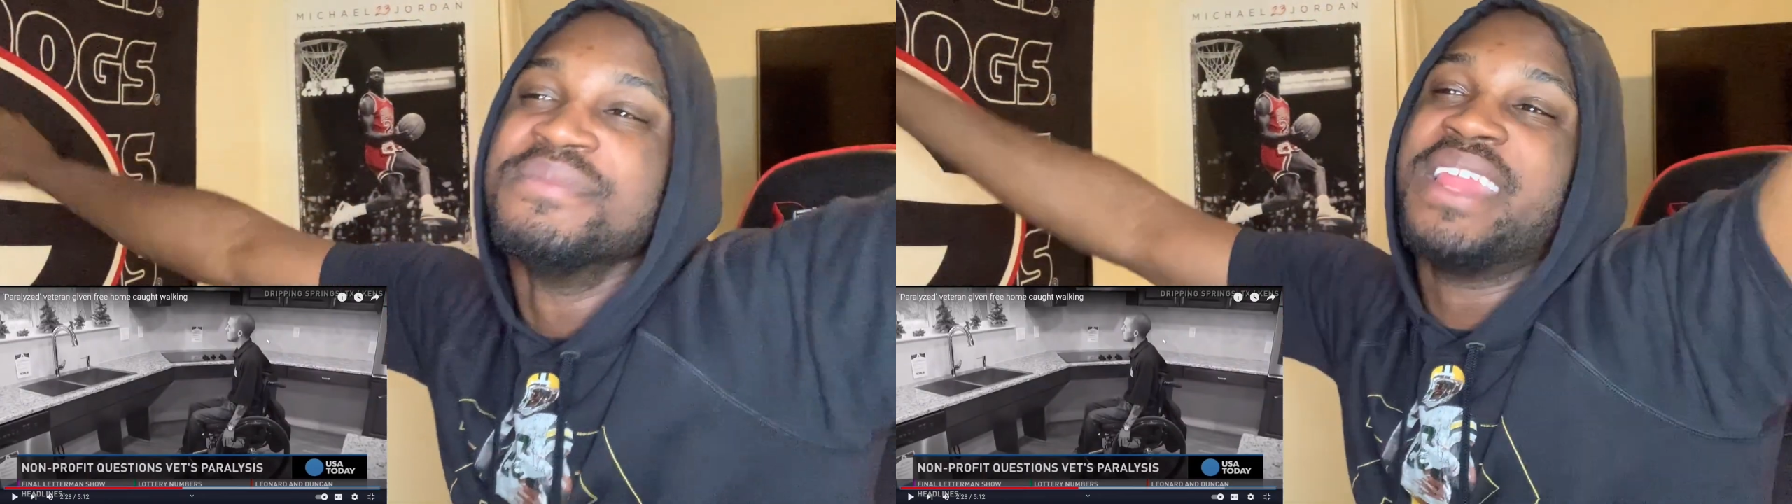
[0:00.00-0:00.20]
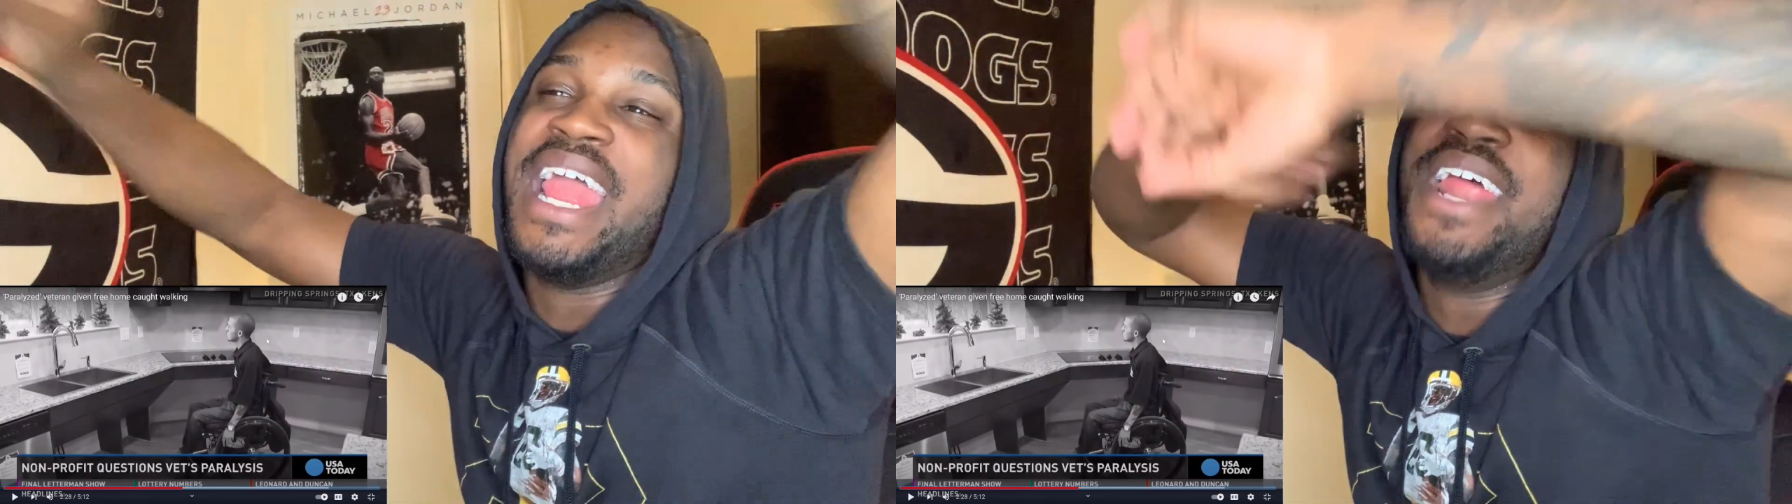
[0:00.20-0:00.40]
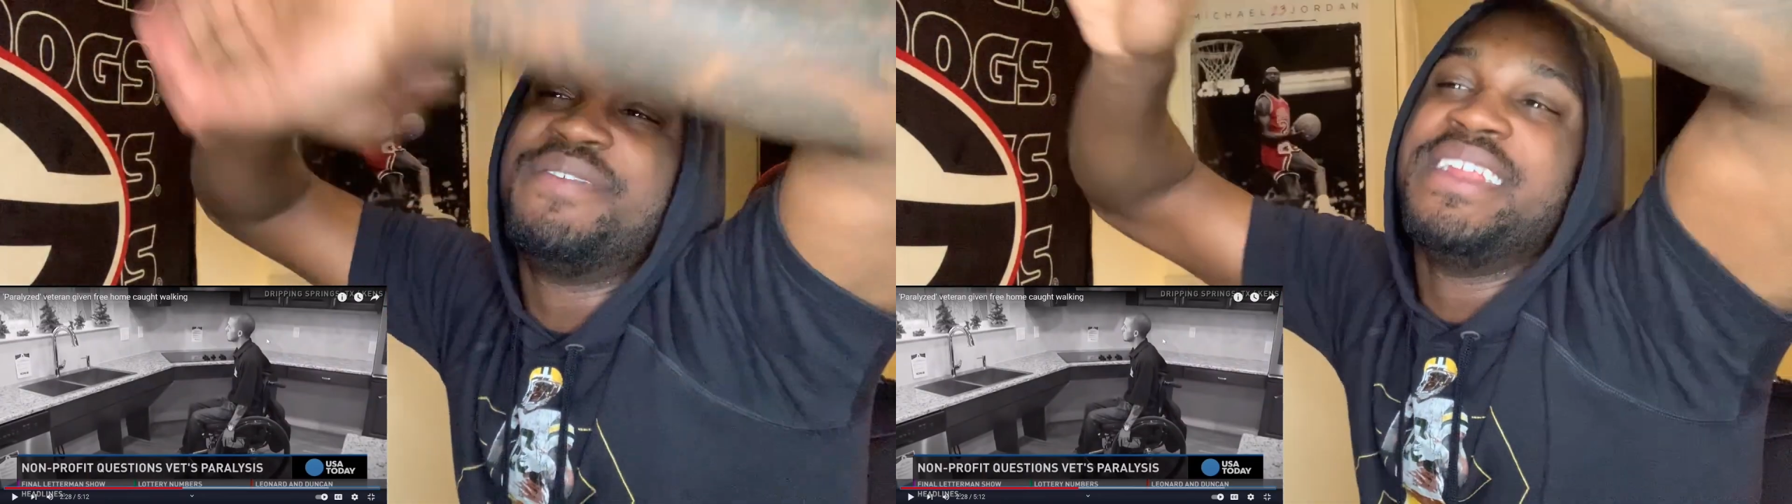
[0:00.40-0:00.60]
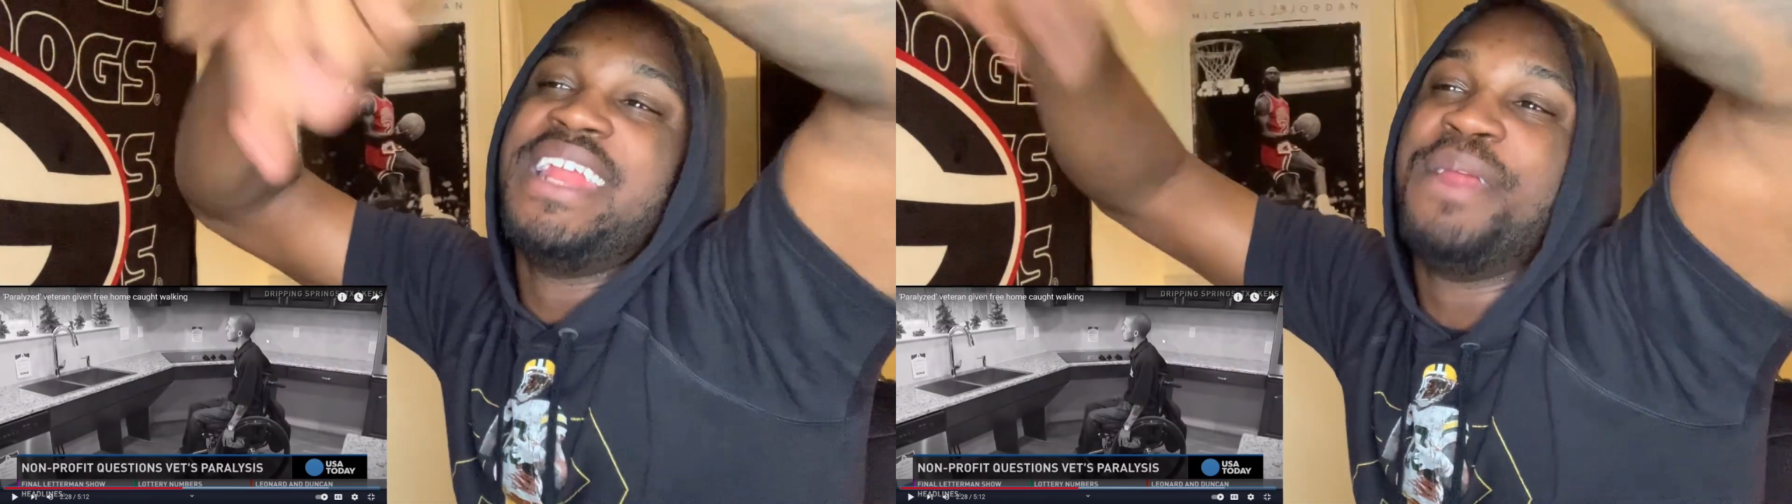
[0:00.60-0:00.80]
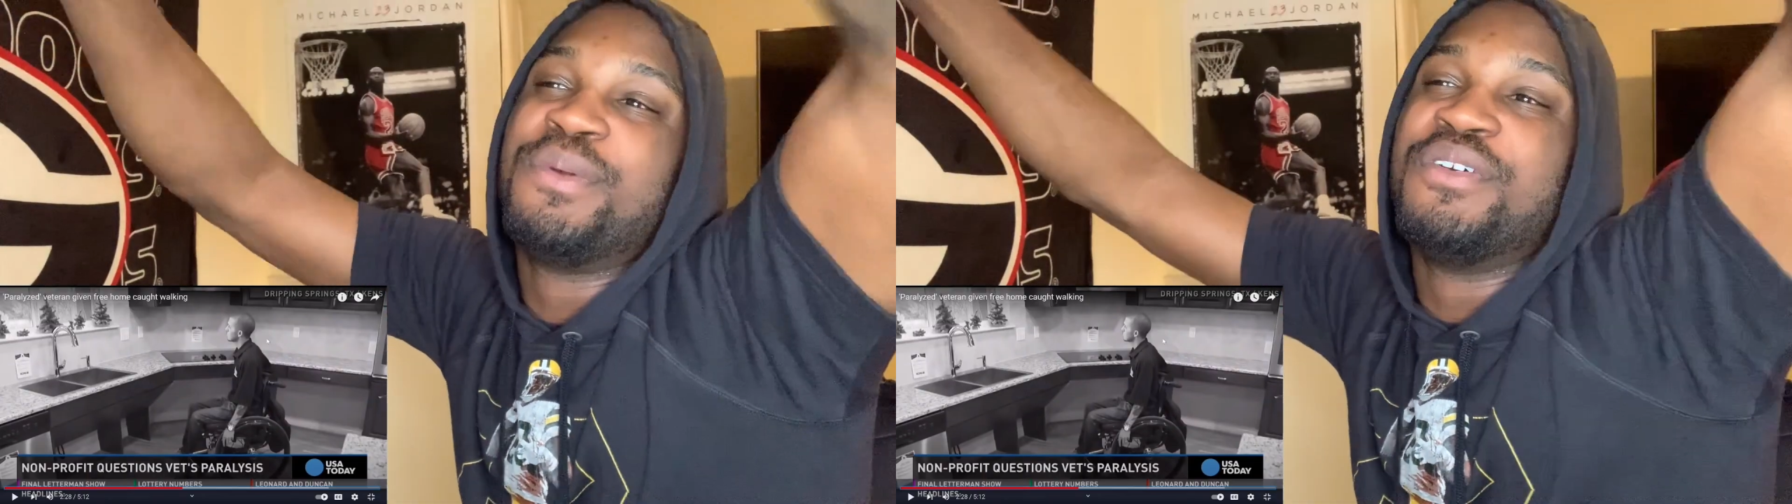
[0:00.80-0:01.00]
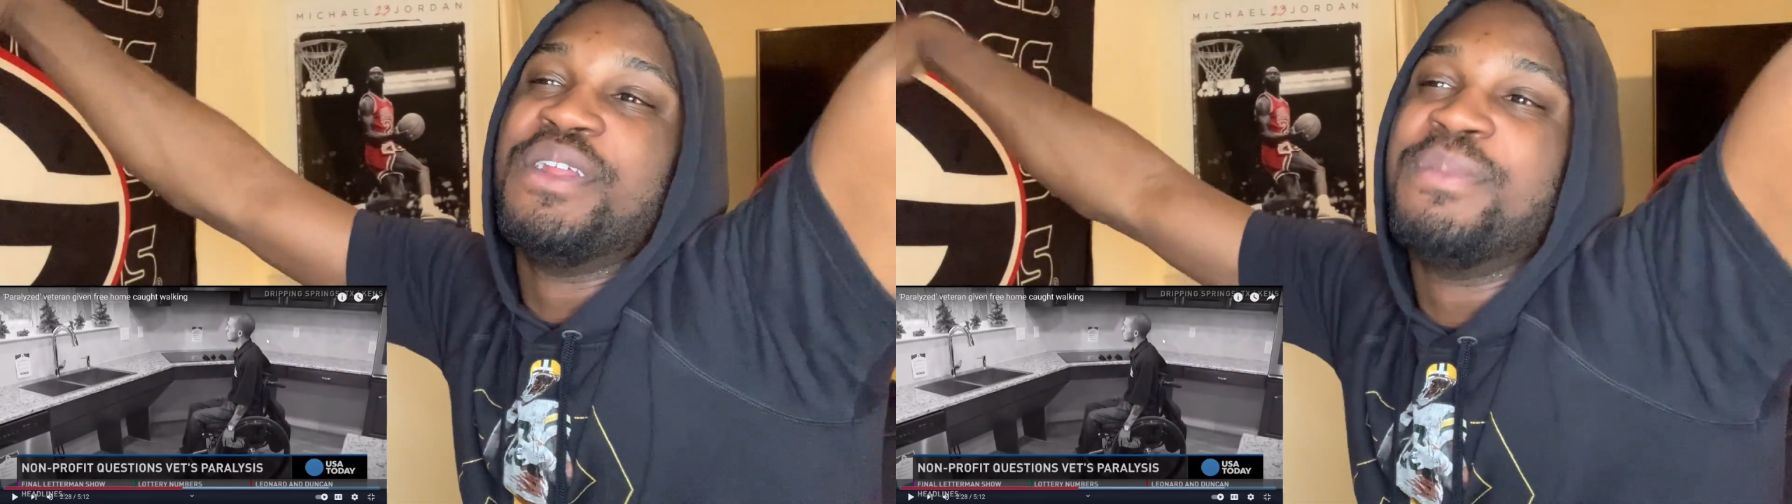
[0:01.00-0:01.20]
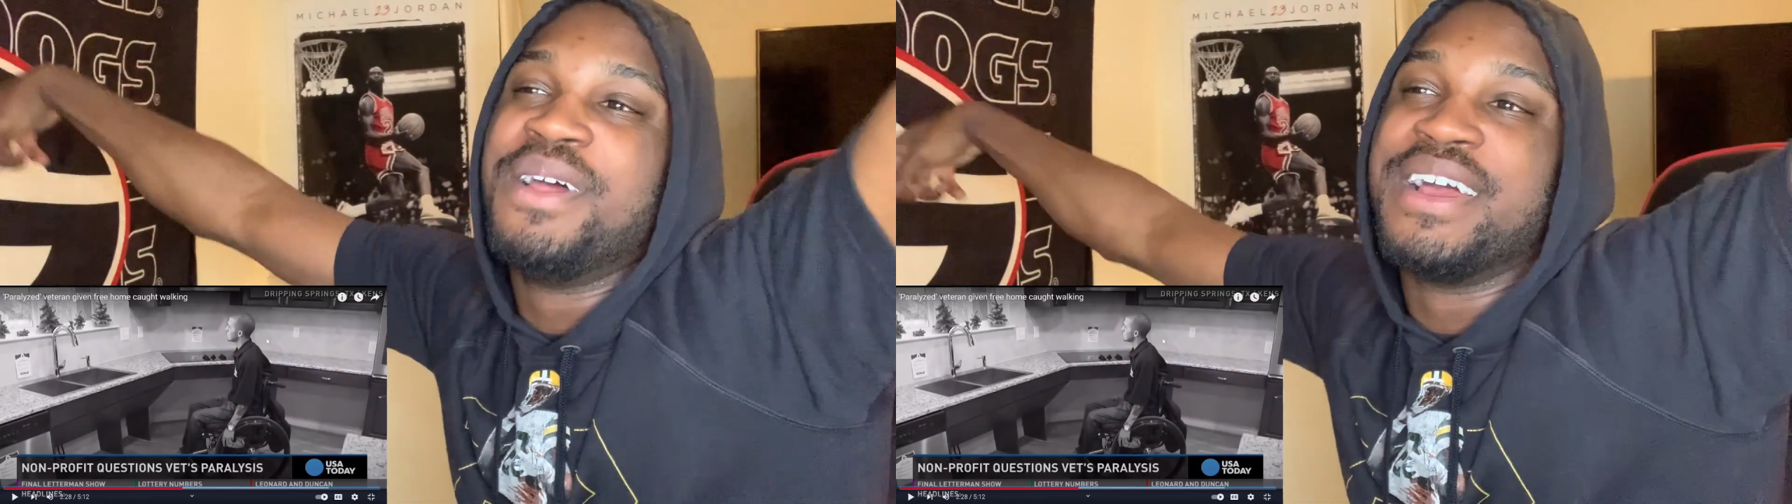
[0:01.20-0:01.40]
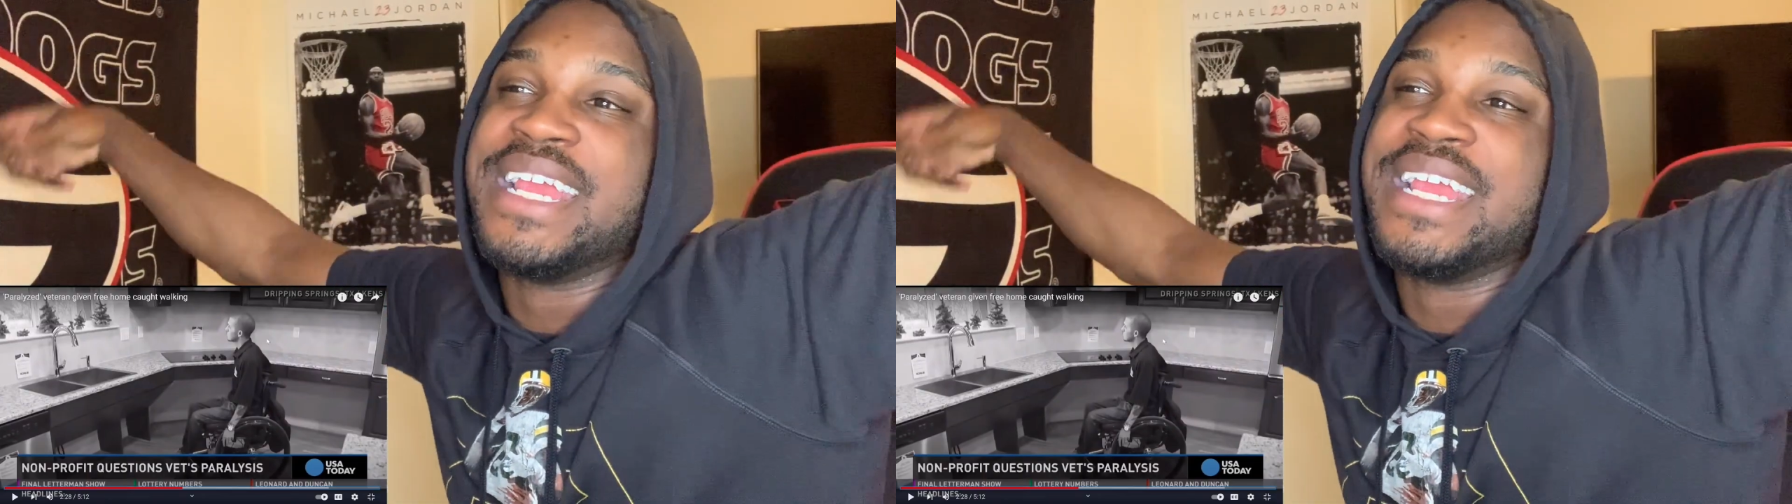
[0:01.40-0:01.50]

Every neighbor on the block